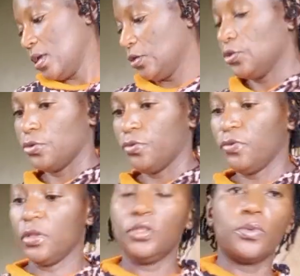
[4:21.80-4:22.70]
So for
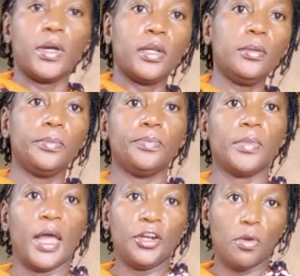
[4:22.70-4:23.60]
this one,
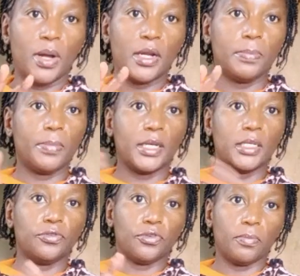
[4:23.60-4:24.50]
I normally buy
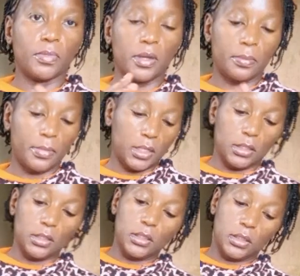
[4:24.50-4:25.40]
it from the
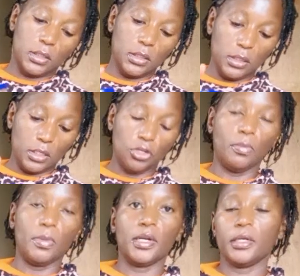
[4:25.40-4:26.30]
market. We
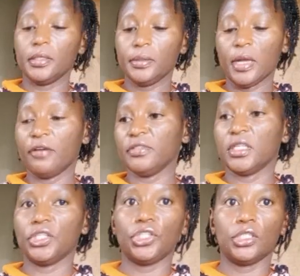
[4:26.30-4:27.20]
normally have
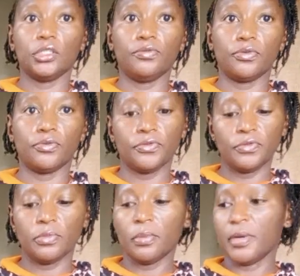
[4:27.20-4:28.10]
sachets for 50
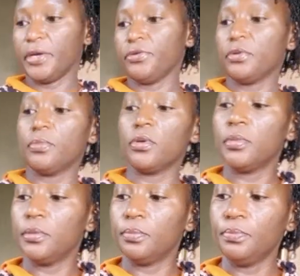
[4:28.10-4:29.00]
bob, 100 bob.
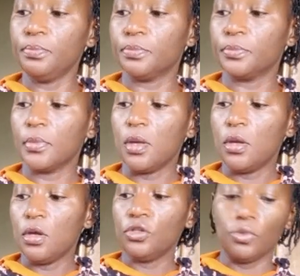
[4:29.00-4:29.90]

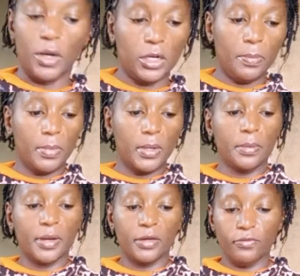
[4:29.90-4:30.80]
So I normally
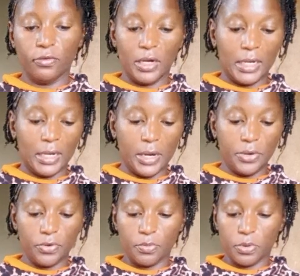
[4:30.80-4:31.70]
buy for like
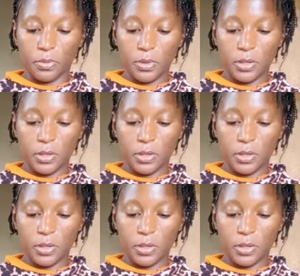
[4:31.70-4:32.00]
100 bob,